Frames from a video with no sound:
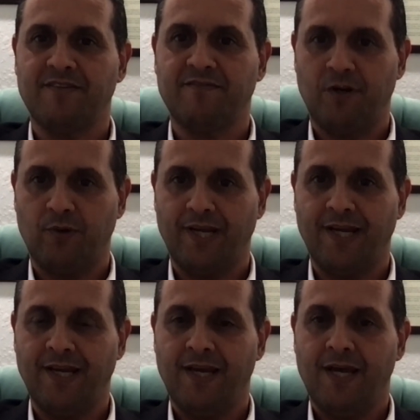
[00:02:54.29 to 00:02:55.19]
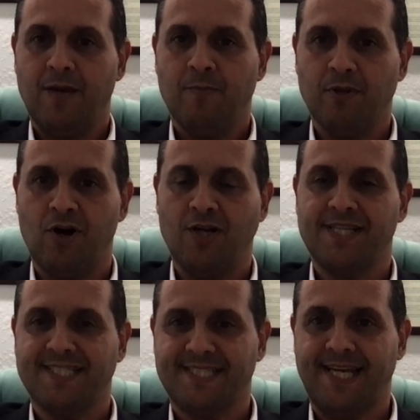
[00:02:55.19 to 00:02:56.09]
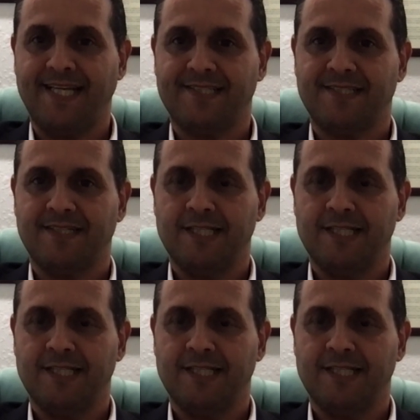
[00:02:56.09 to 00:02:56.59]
to voting belong to the states.